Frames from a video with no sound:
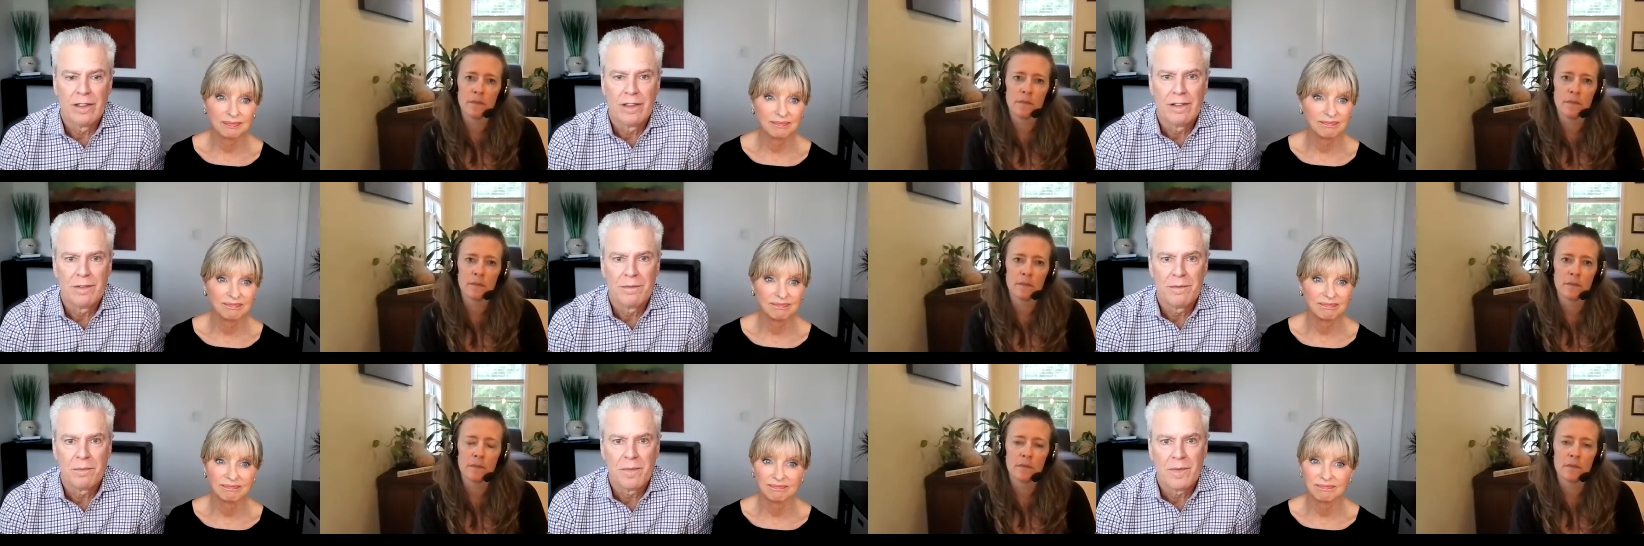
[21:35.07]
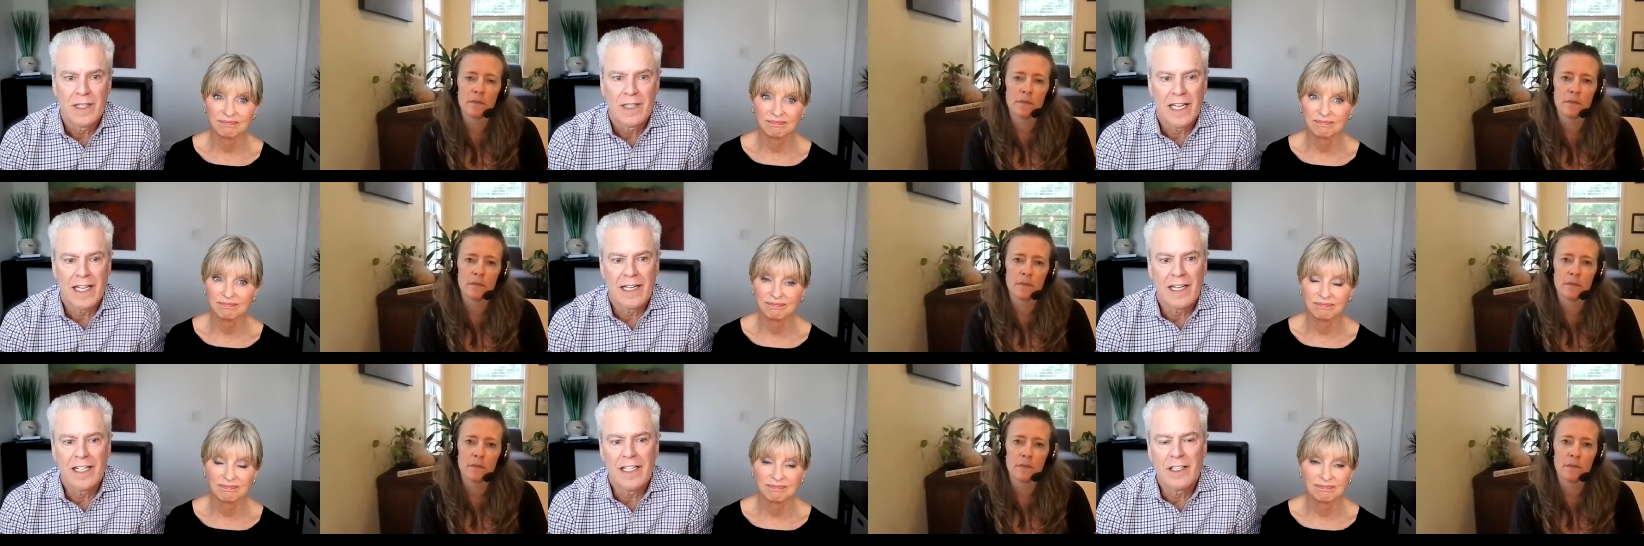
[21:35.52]
Speaker 1: Mm-hmm. And
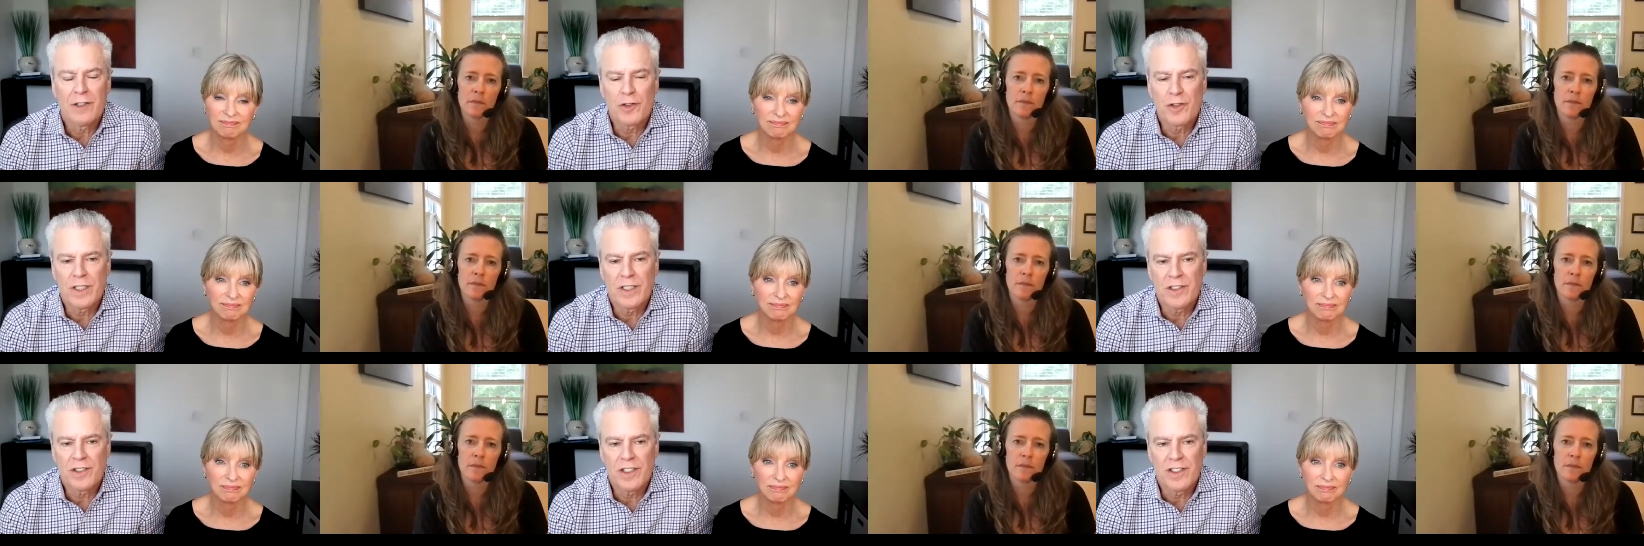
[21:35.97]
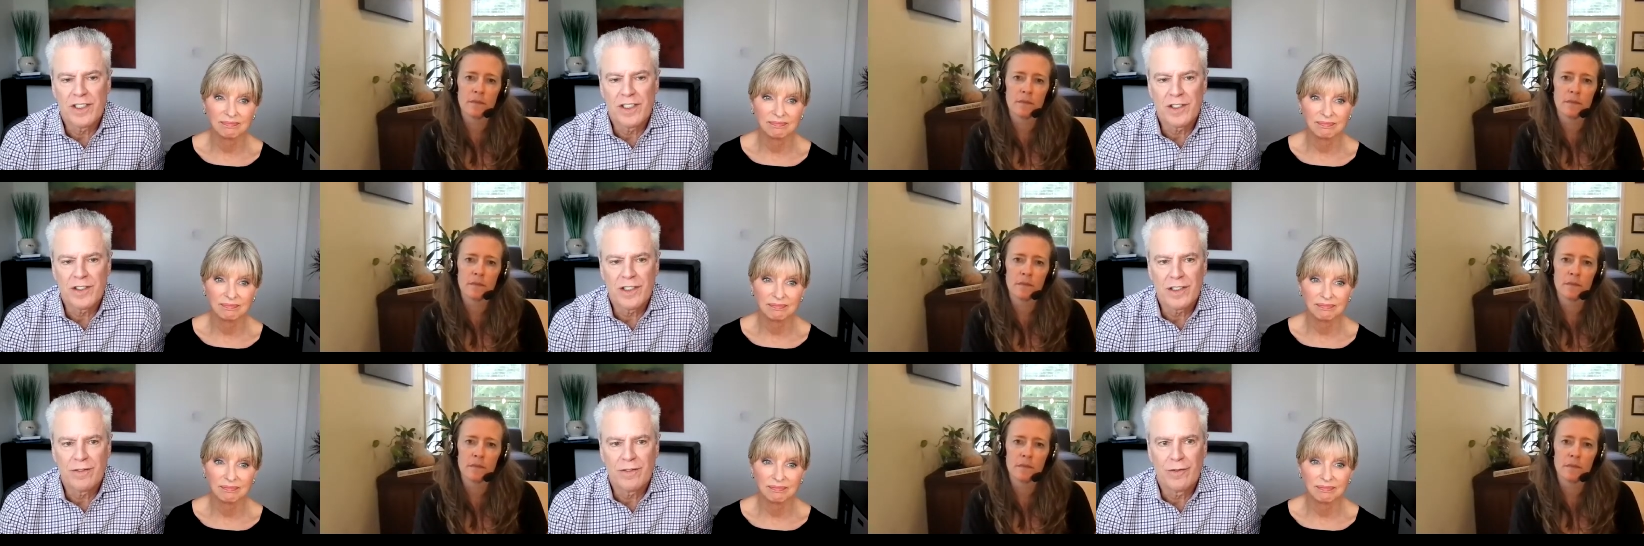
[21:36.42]
an interesting
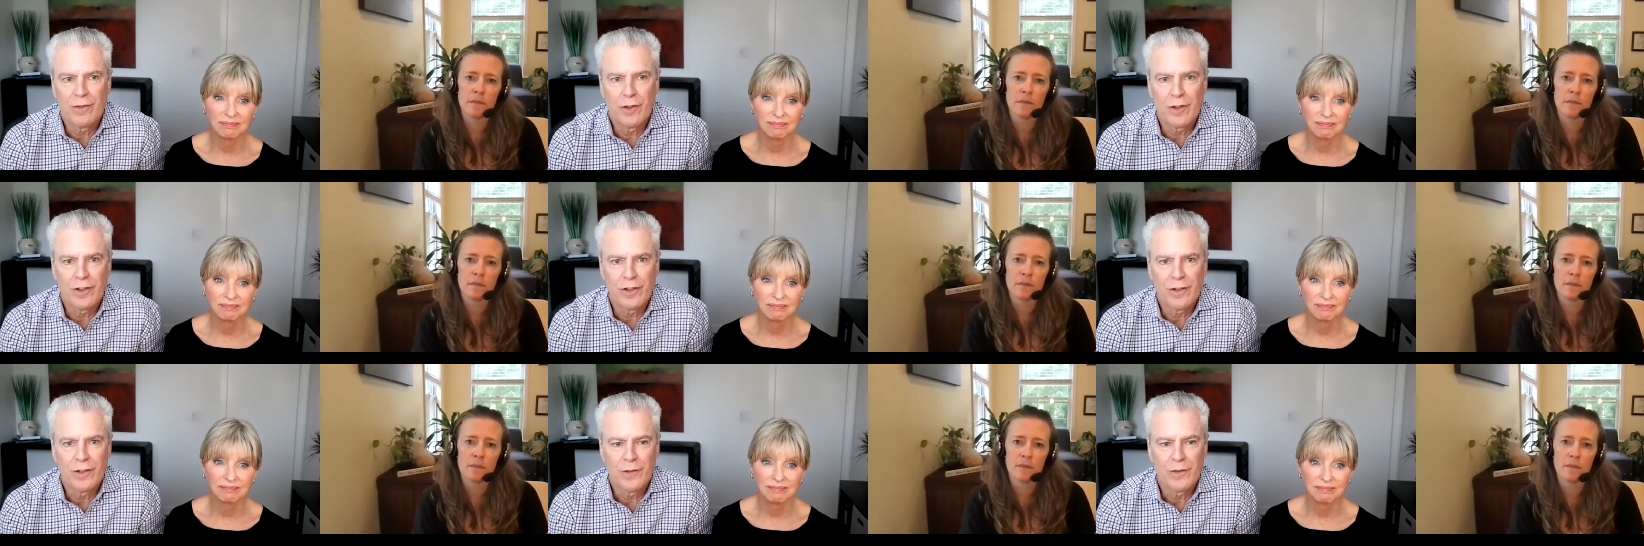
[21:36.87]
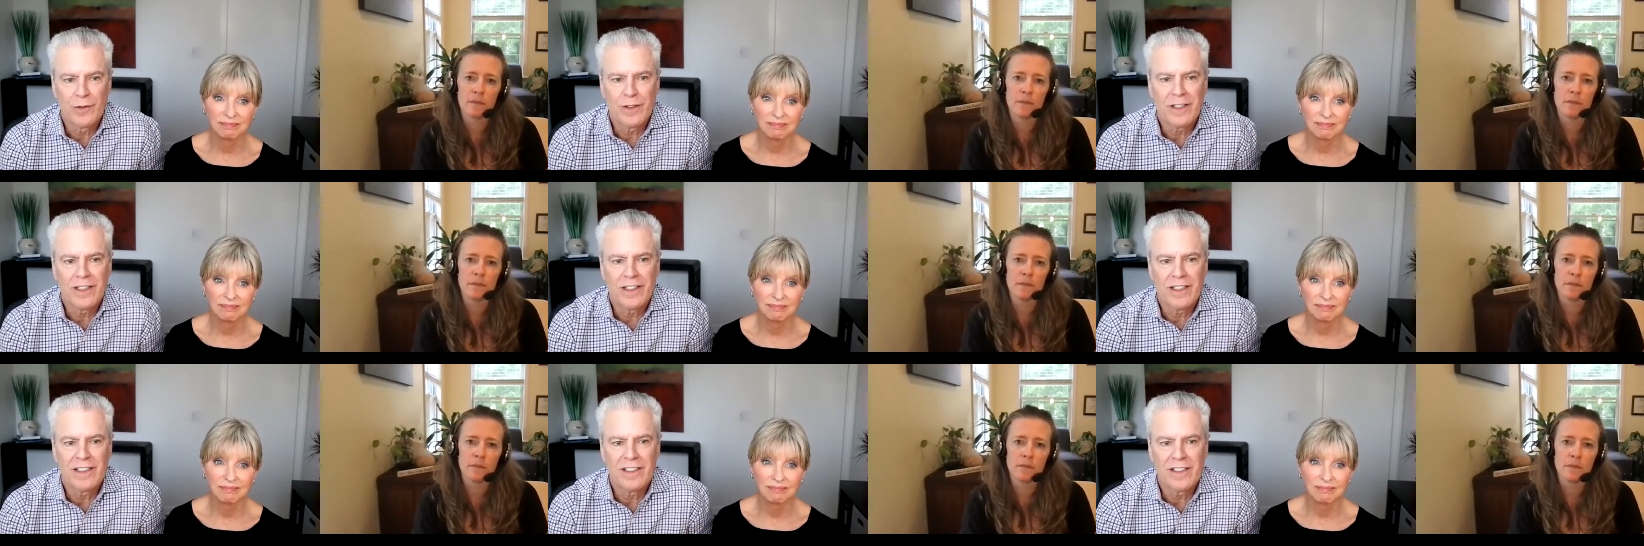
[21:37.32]
statistic for you
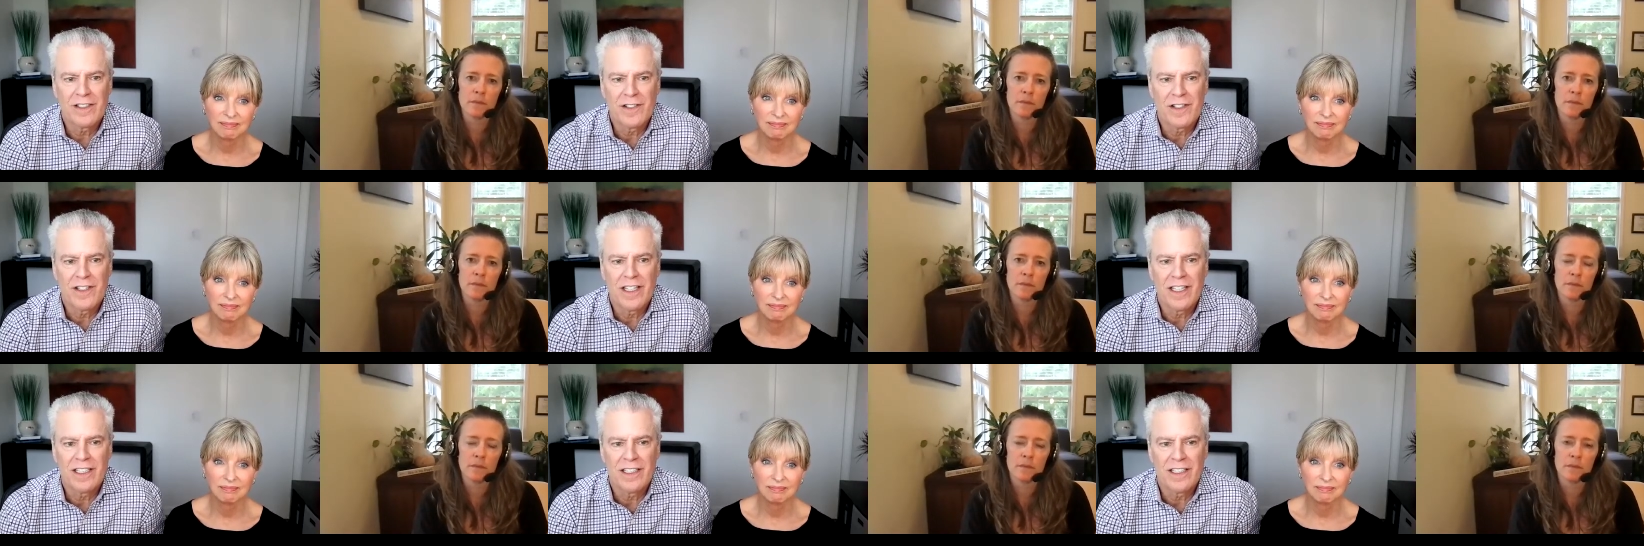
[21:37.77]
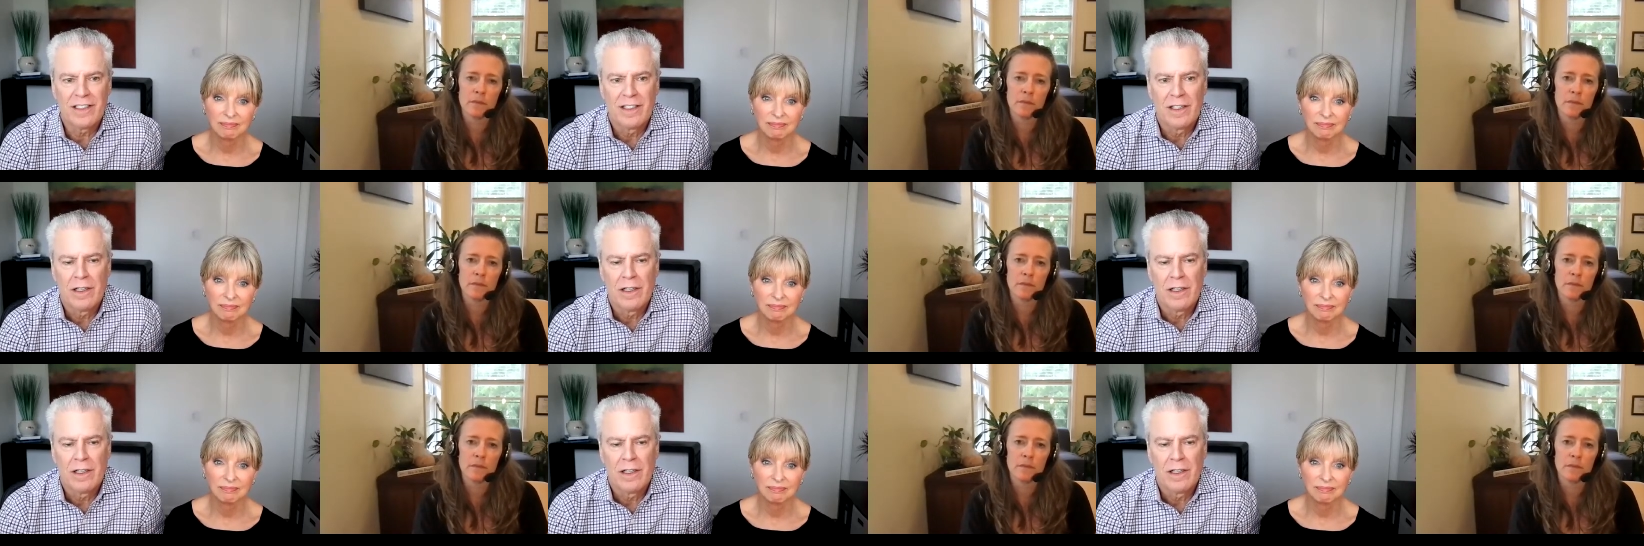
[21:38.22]
is that